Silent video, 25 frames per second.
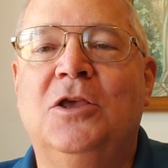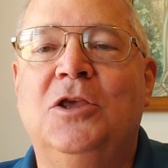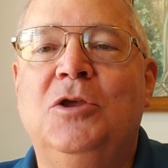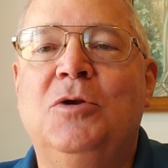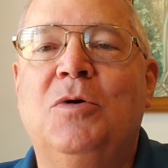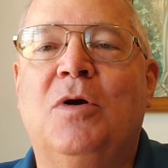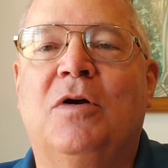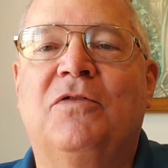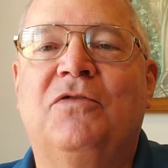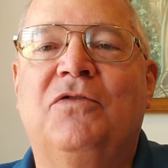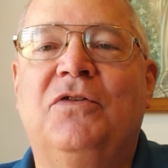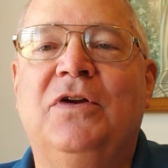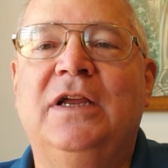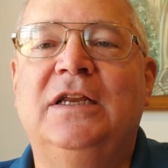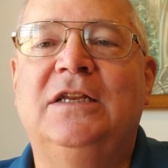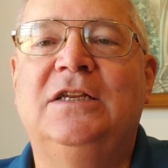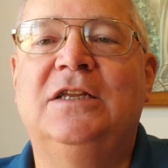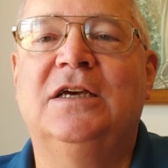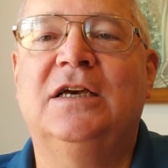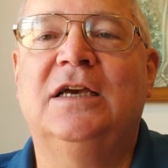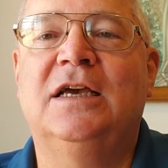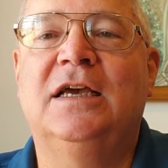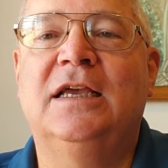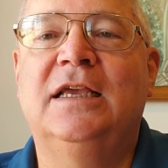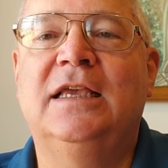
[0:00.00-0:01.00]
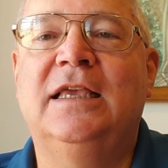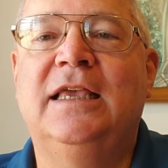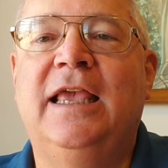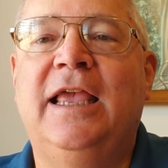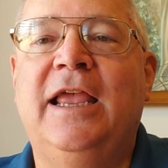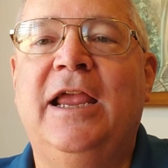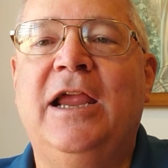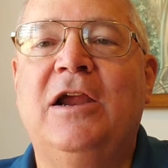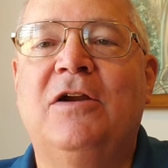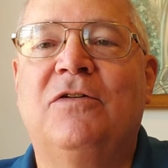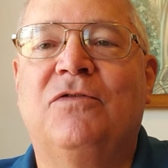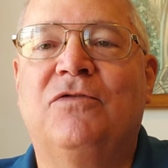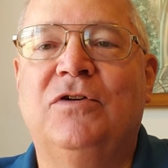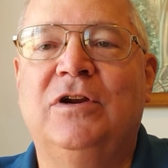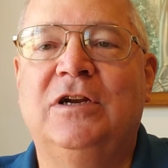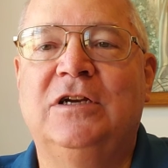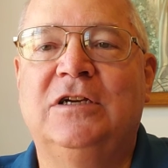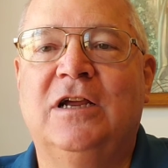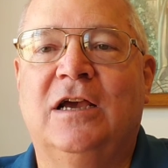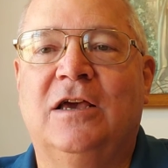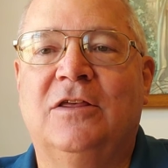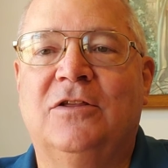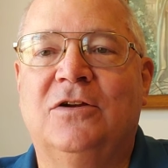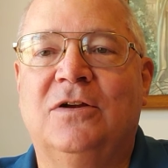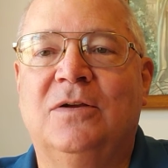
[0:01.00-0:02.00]
You are free to care for
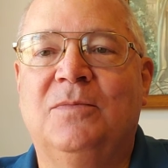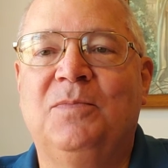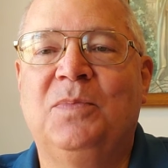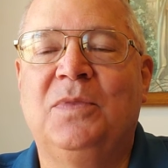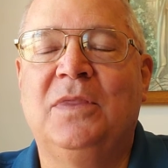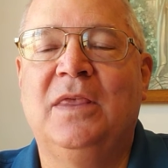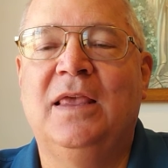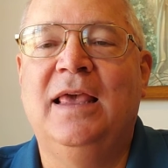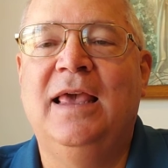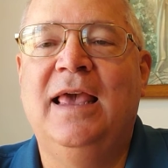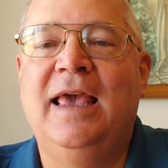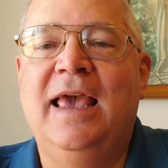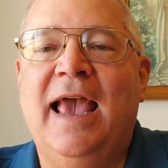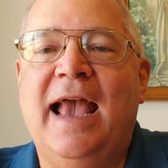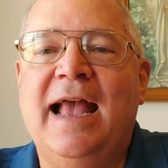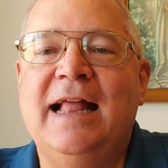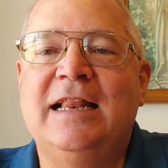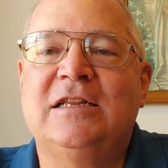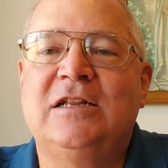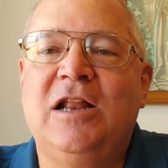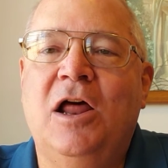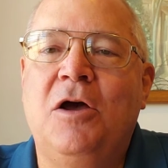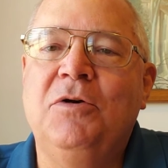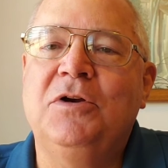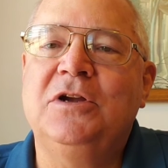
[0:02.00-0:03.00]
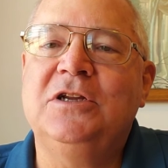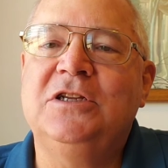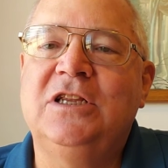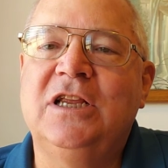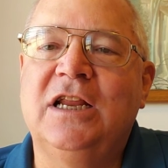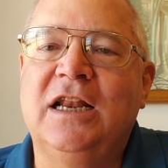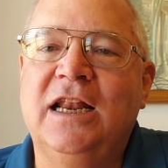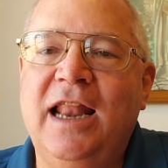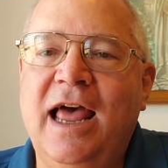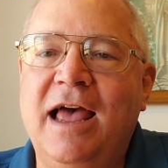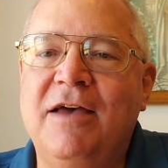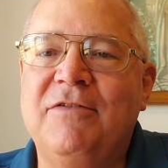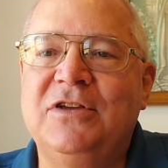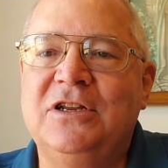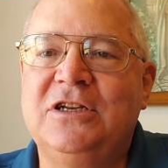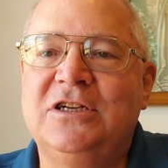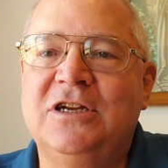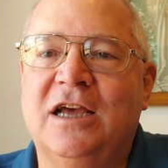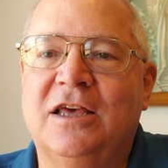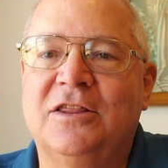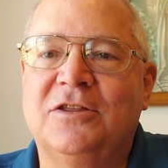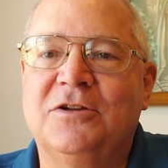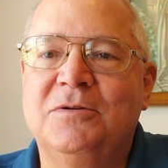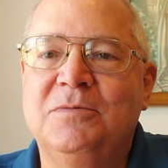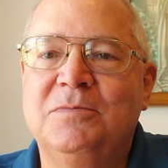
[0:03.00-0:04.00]
each other. And as long as you love each
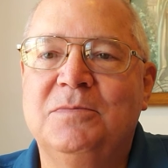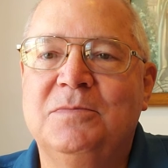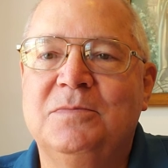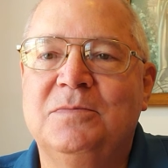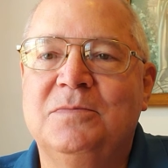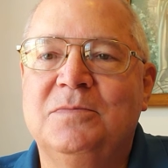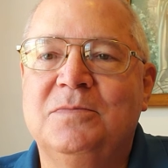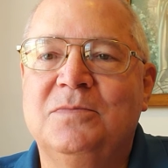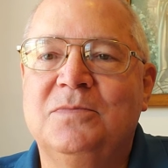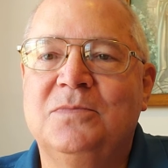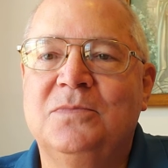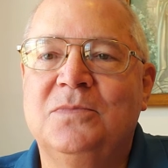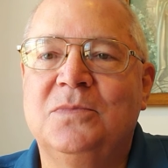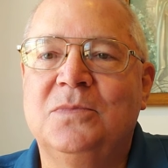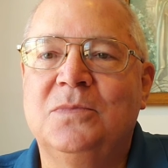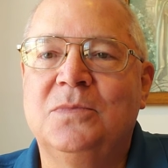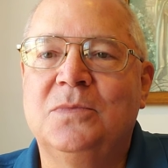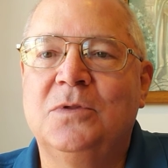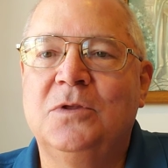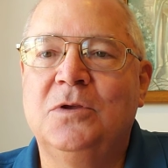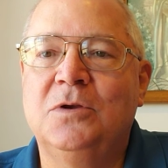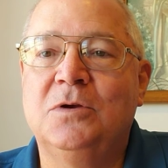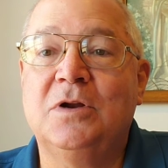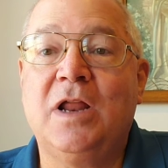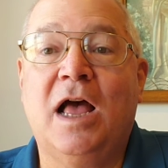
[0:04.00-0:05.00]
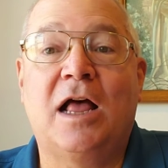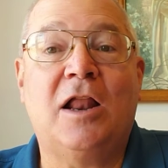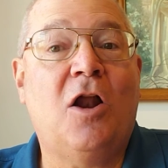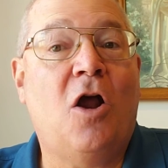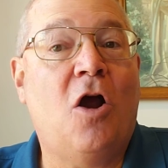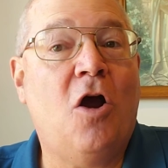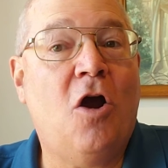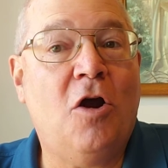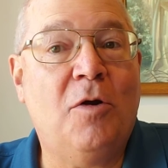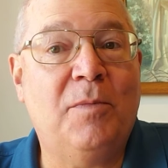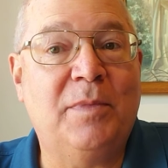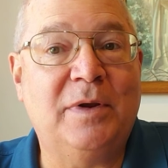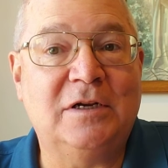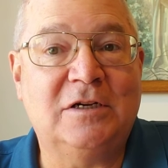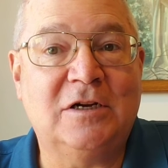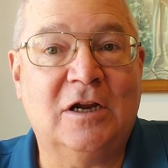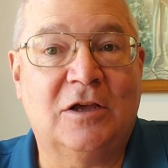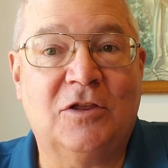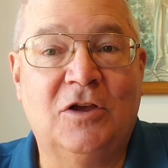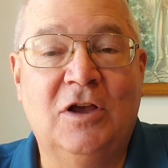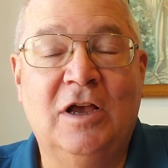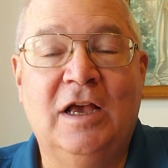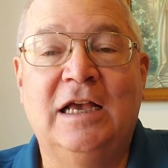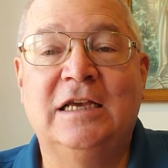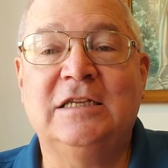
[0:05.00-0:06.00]
other, you'll not harm each
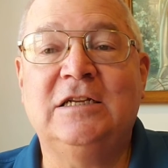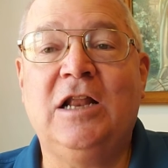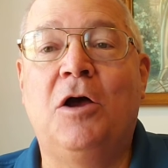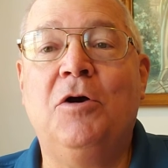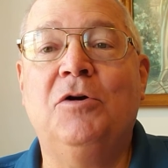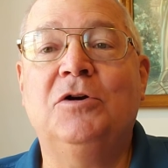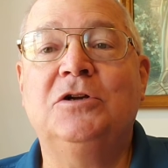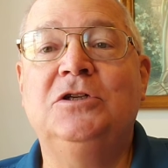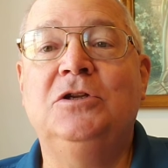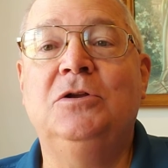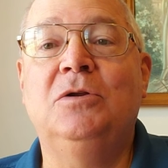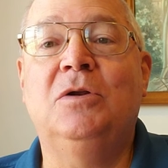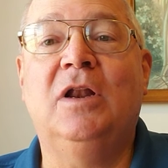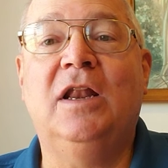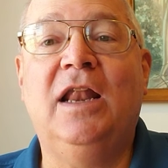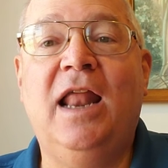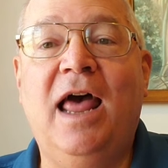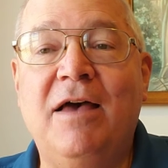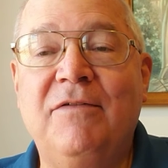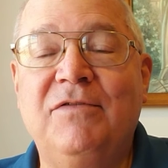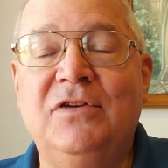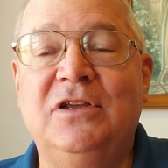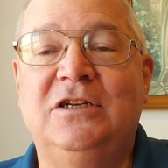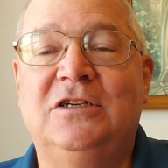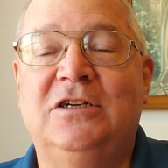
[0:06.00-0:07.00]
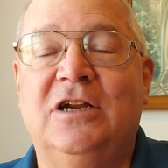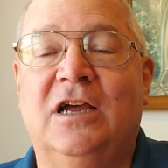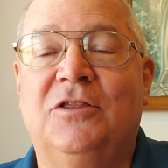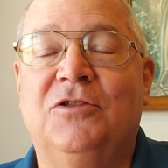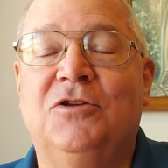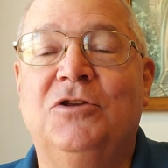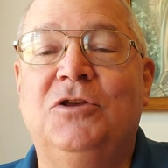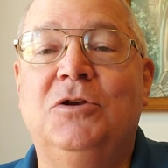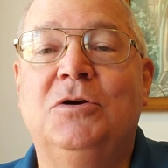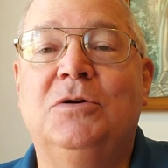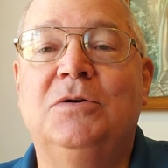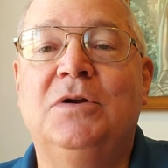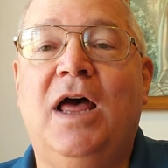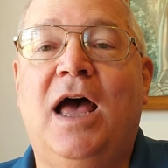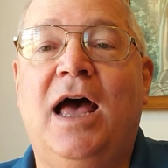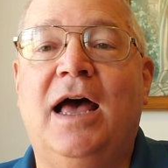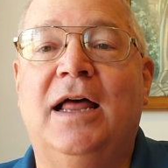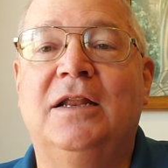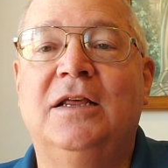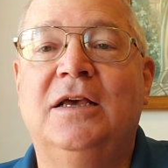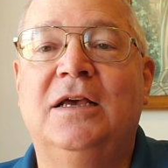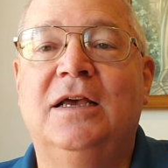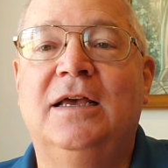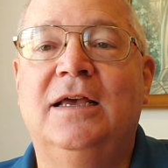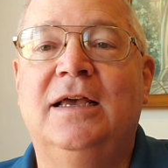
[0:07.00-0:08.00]
other. As long as you love each other, you'll
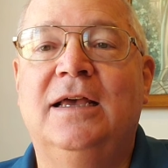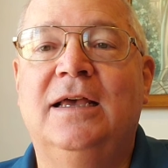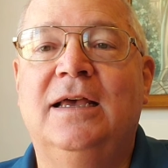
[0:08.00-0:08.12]
not